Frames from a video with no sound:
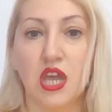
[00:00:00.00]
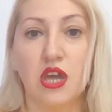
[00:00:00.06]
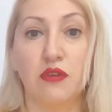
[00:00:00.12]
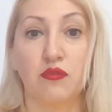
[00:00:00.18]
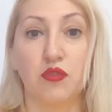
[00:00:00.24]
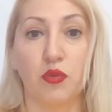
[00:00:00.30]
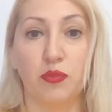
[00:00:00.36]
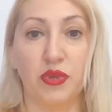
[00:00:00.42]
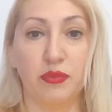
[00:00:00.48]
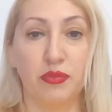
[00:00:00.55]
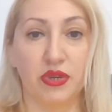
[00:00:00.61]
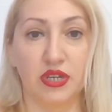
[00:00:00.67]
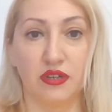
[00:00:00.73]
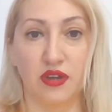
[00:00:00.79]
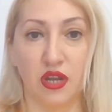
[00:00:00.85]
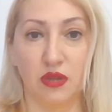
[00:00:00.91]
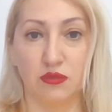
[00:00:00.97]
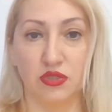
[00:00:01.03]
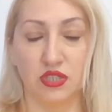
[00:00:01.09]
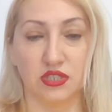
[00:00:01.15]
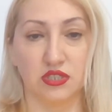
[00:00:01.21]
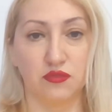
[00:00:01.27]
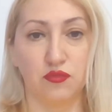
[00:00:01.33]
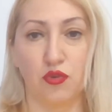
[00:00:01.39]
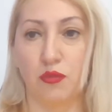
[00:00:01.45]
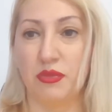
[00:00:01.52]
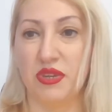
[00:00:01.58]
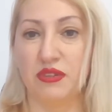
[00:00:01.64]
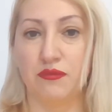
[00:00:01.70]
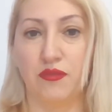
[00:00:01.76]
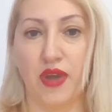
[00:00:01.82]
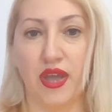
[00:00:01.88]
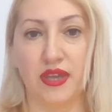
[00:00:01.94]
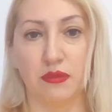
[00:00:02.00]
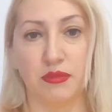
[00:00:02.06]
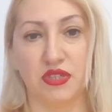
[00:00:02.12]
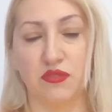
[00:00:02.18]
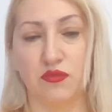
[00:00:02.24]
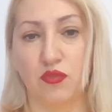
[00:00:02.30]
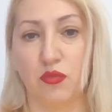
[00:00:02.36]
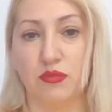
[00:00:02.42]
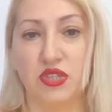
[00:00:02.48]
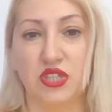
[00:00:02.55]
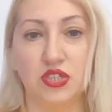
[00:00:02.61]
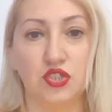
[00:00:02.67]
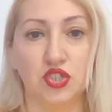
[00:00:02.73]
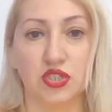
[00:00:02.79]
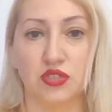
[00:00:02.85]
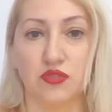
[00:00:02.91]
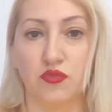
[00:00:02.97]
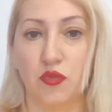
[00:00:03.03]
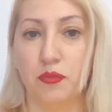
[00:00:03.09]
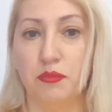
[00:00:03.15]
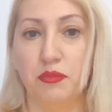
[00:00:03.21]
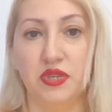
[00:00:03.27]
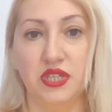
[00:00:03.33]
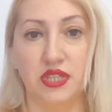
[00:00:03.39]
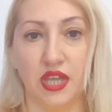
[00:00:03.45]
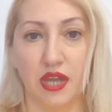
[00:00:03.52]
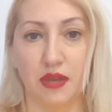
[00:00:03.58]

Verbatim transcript: from people around us, from environment, from teachers, from media.